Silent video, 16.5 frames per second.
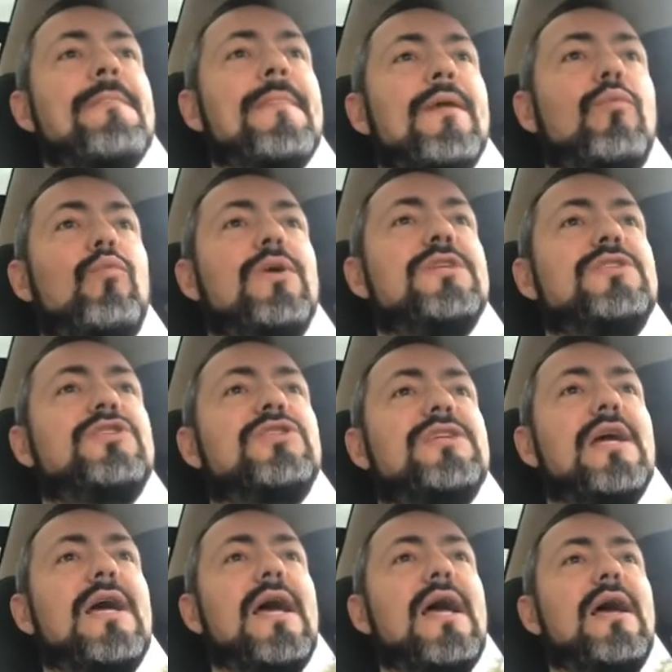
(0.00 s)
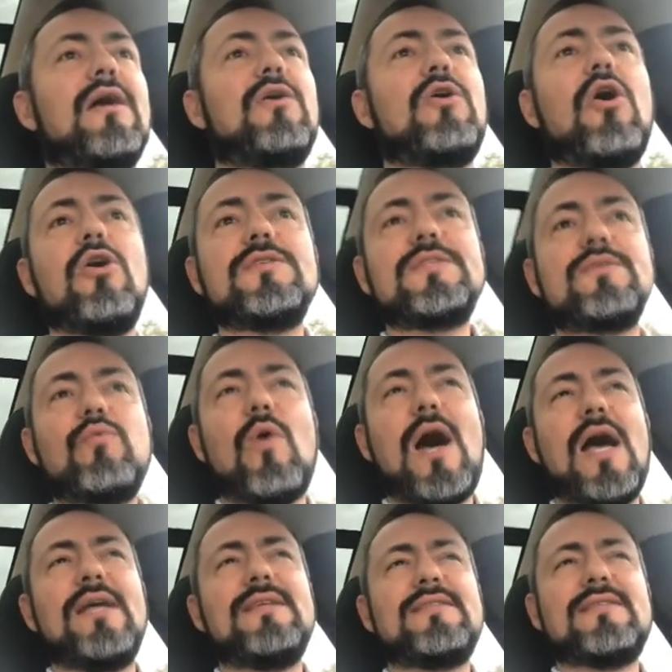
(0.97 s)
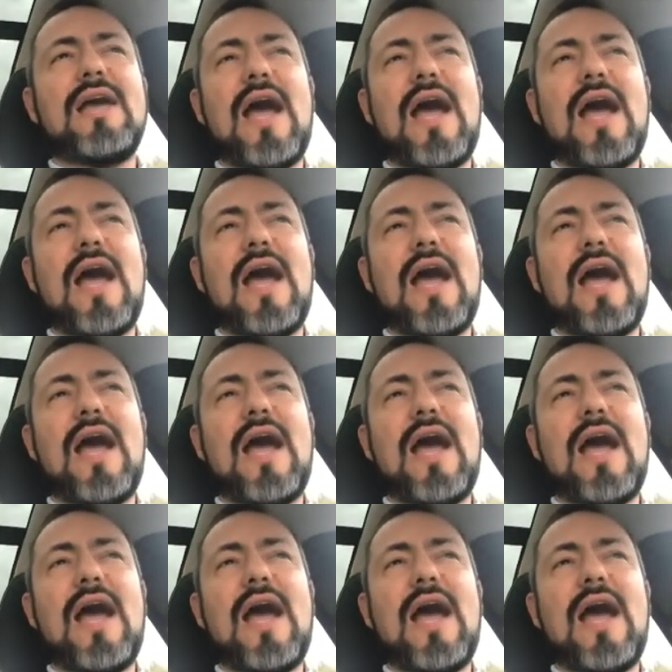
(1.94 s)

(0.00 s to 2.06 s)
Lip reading: which cost-wise